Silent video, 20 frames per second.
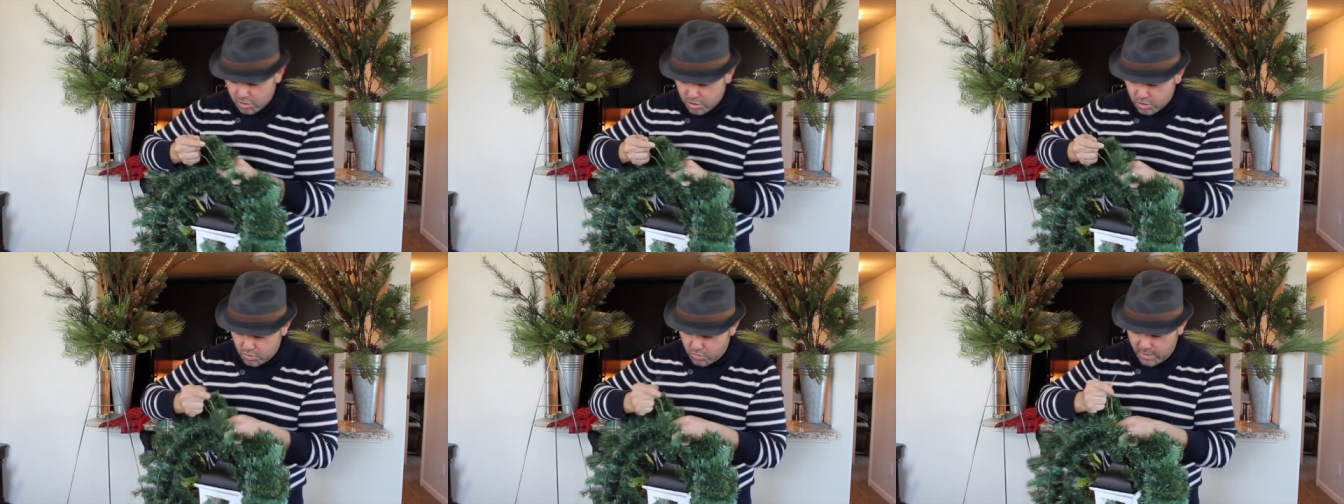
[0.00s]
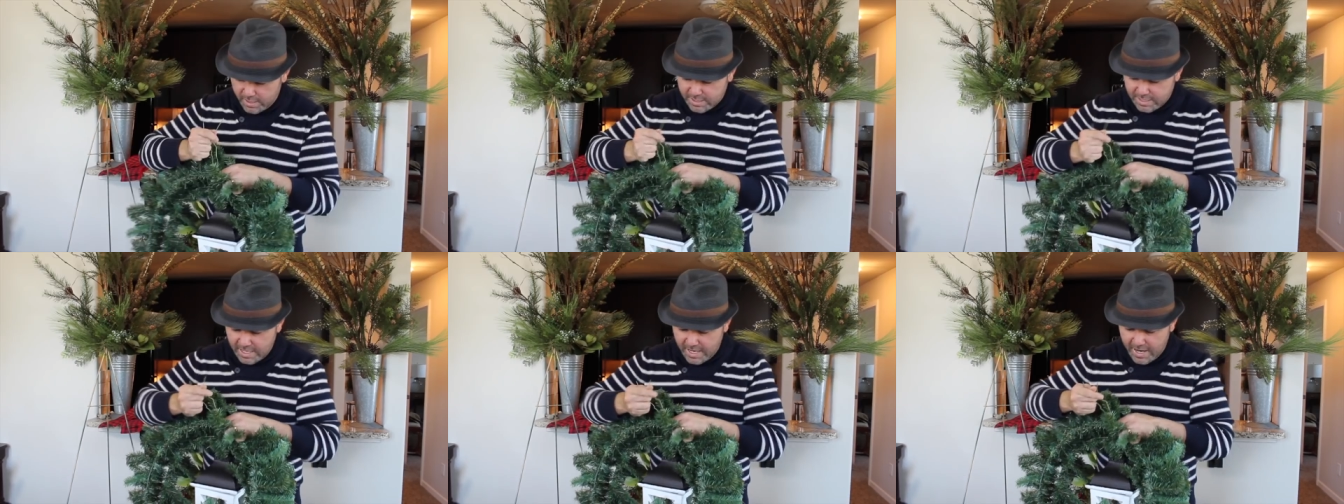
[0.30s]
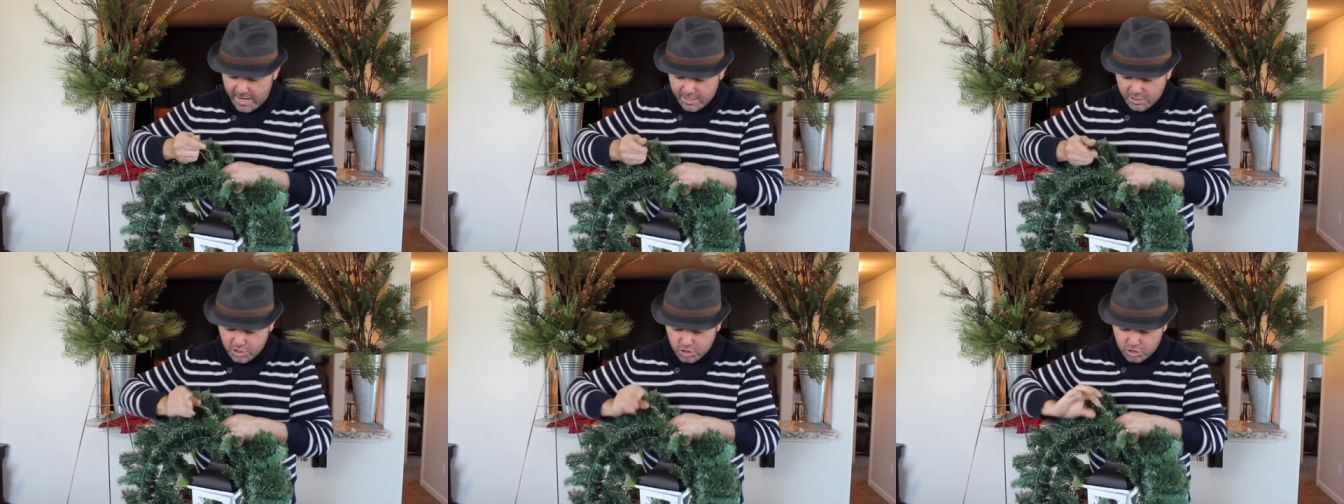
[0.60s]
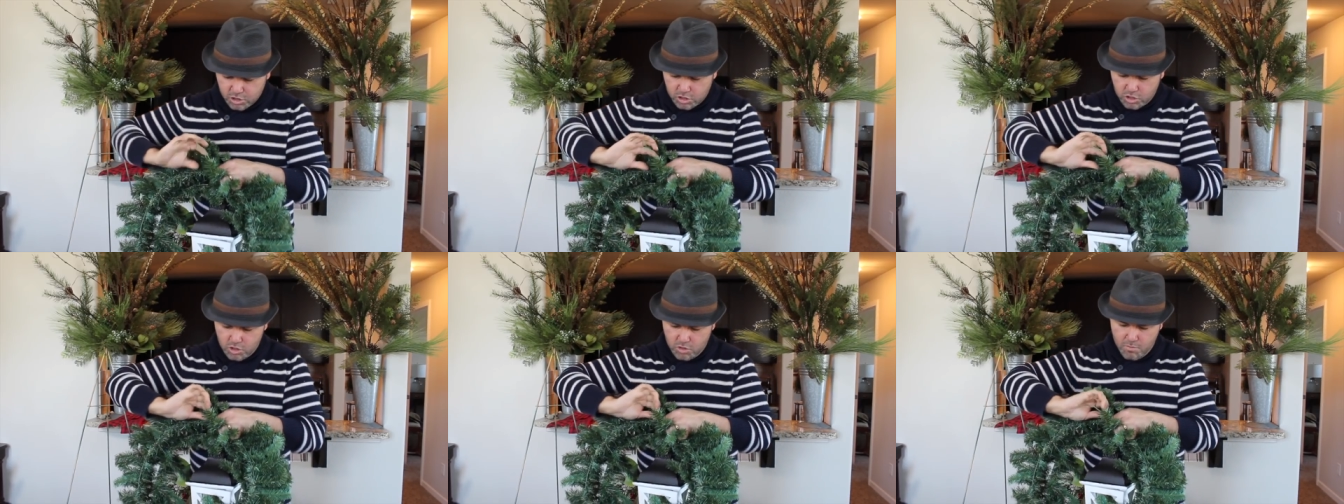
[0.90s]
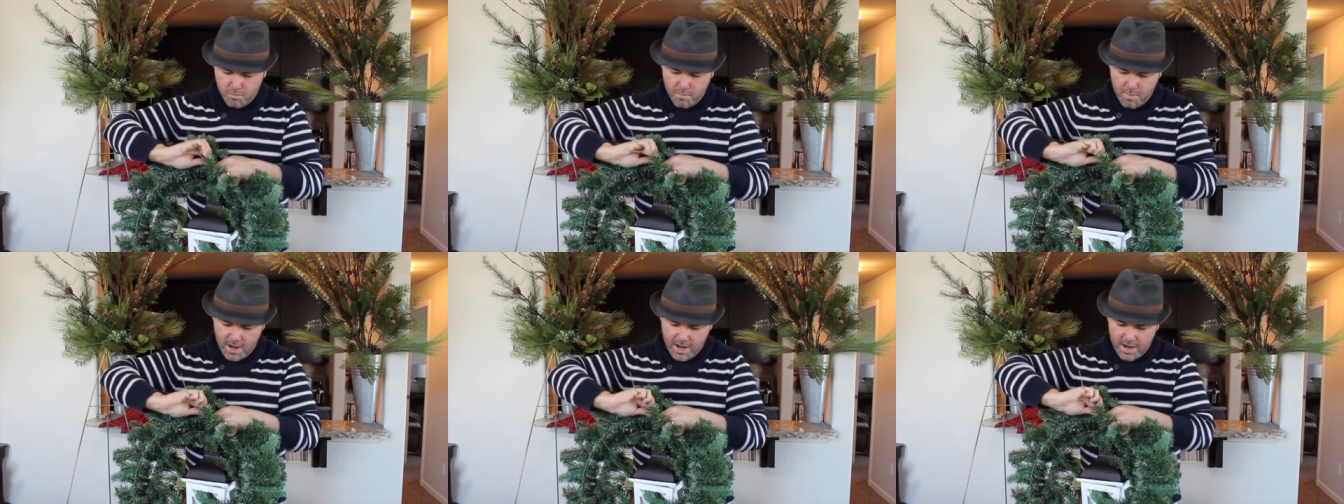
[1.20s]
to attach to
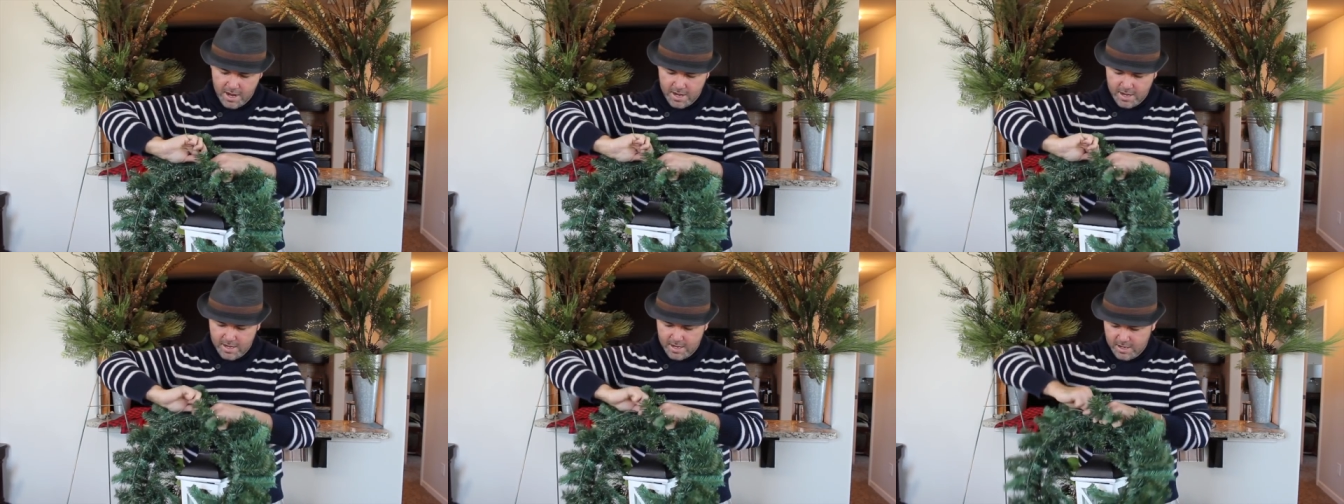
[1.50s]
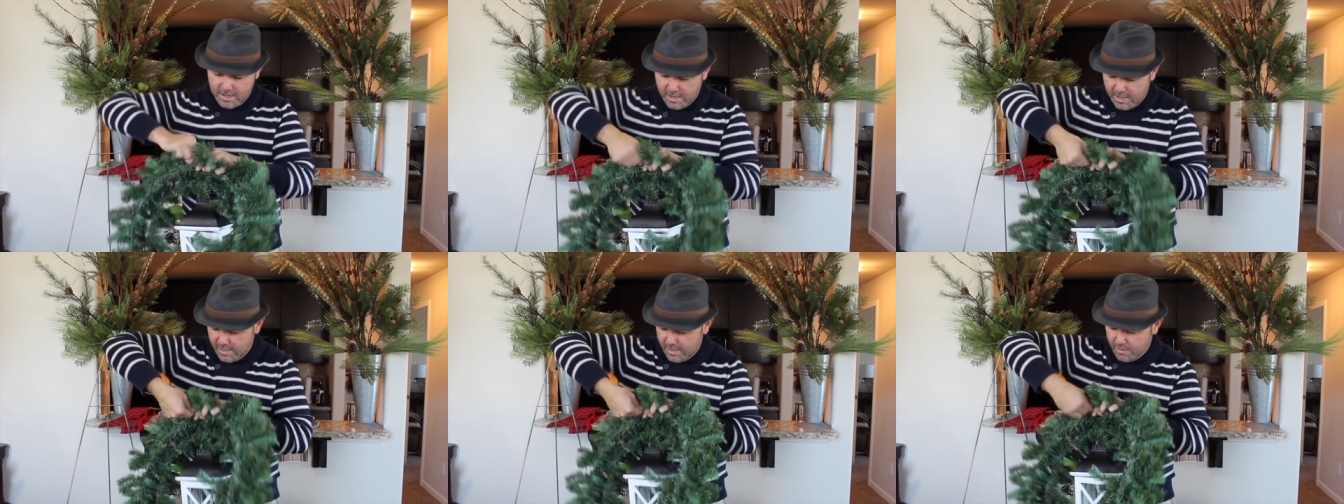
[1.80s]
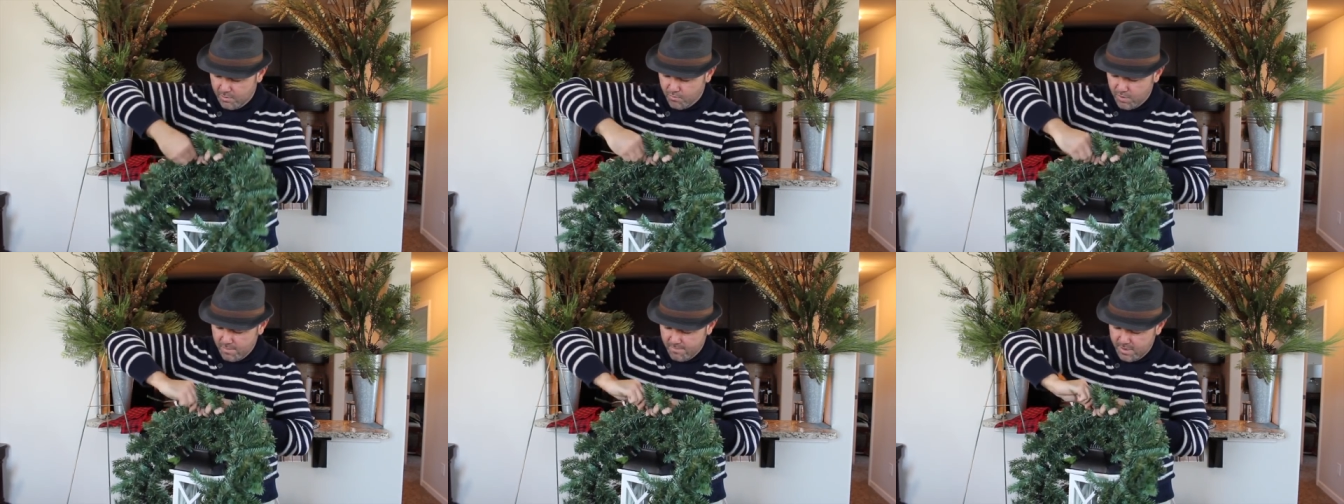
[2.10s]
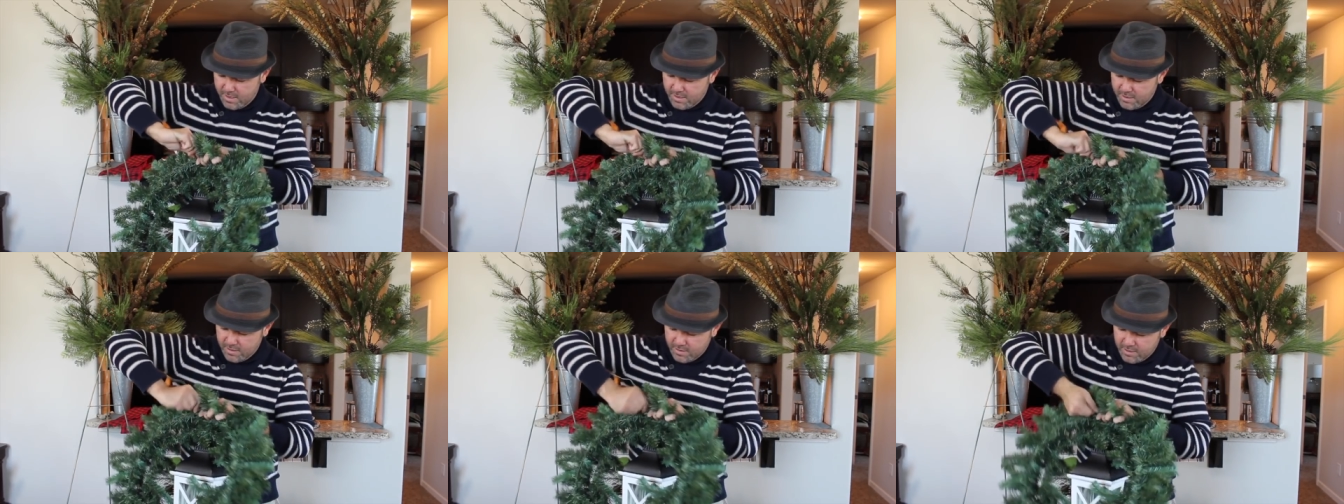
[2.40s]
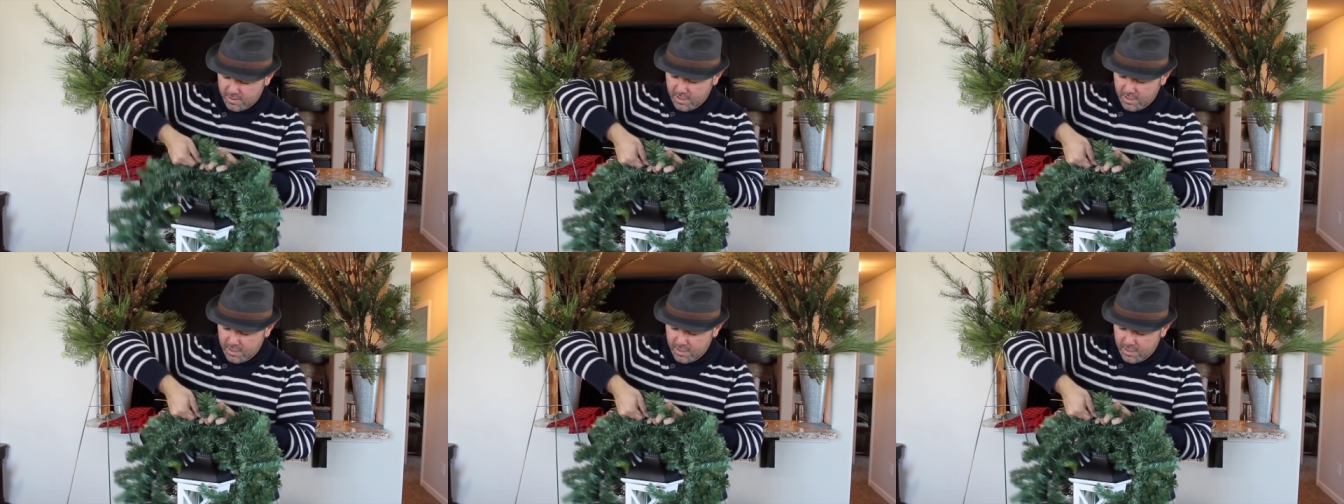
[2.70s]
my ribbon.